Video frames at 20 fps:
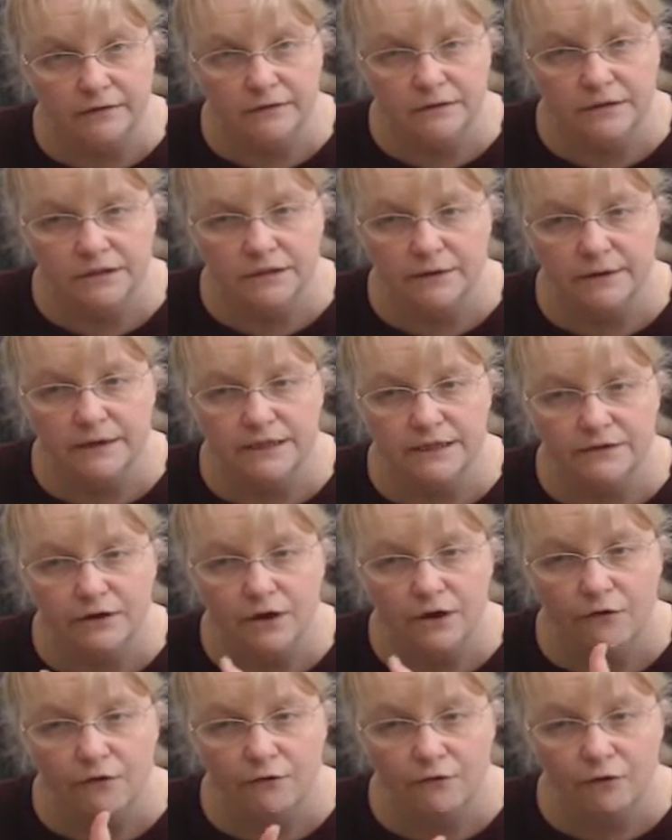So it's
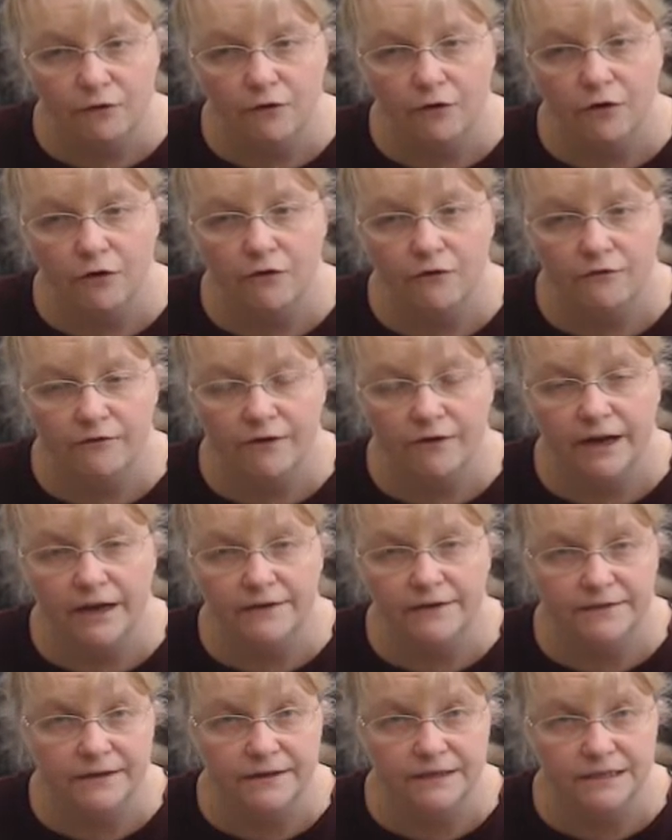4, 5,
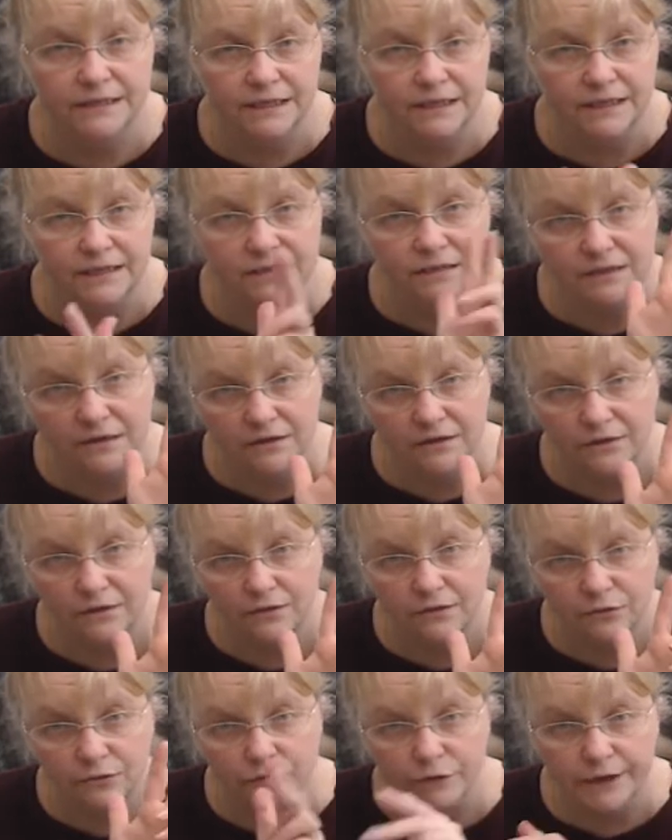6,
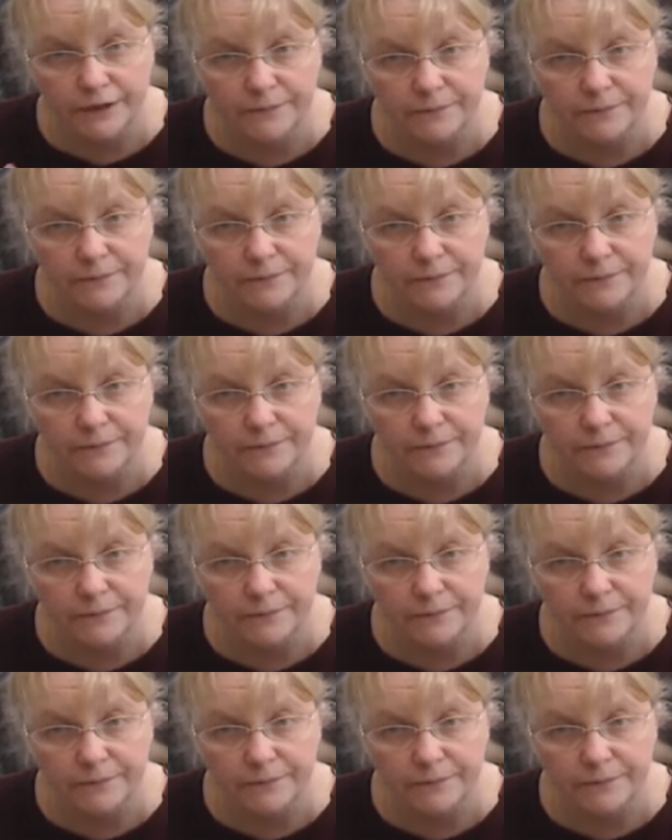3.